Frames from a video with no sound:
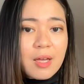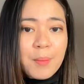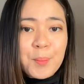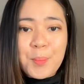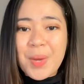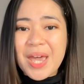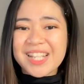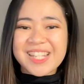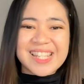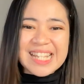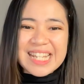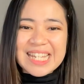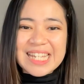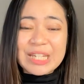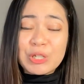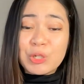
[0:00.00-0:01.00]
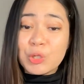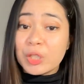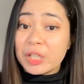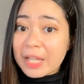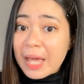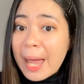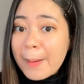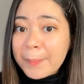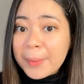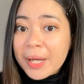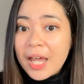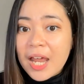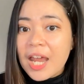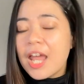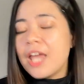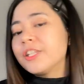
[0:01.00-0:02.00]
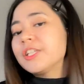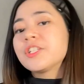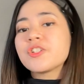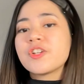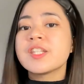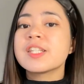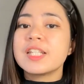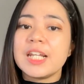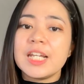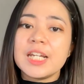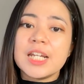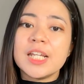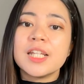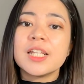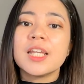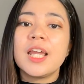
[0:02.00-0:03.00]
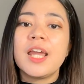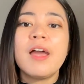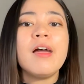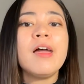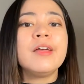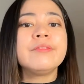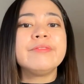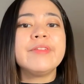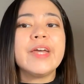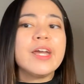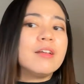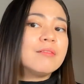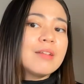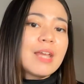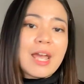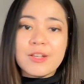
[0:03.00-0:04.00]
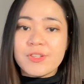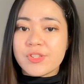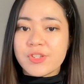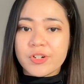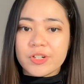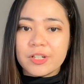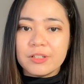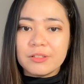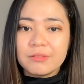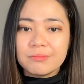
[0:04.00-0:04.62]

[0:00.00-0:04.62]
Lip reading: bestie Google app and then translate it and then answer.